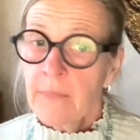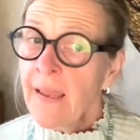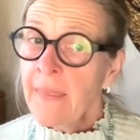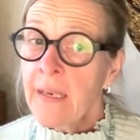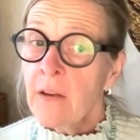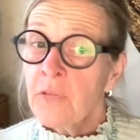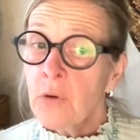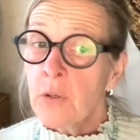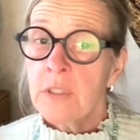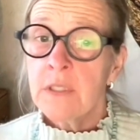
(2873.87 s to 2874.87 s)
And then, of
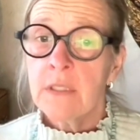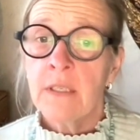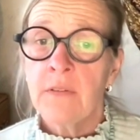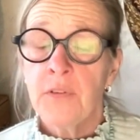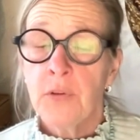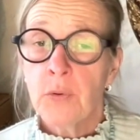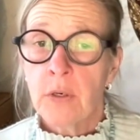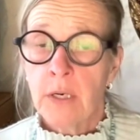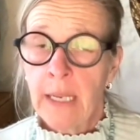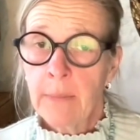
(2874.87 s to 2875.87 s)
course, if
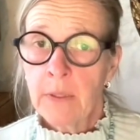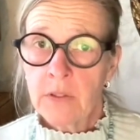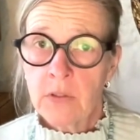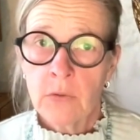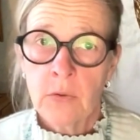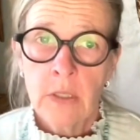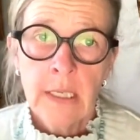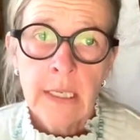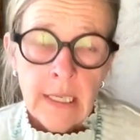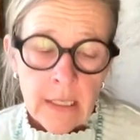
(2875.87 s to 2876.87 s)
you're able to
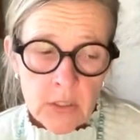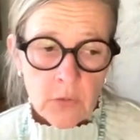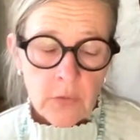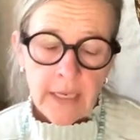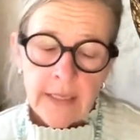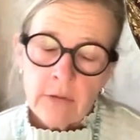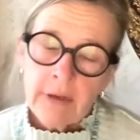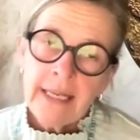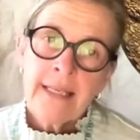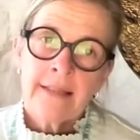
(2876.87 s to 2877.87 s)
create a
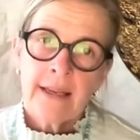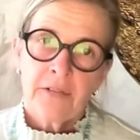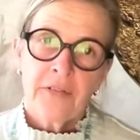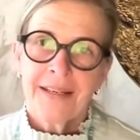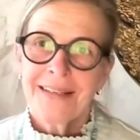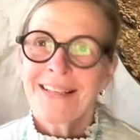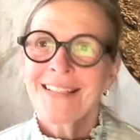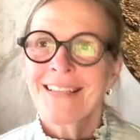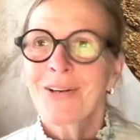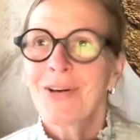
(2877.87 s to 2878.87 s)
rainy day fund, as
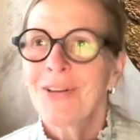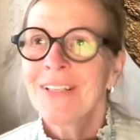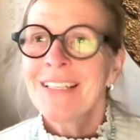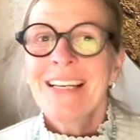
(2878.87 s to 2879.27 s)
I call it,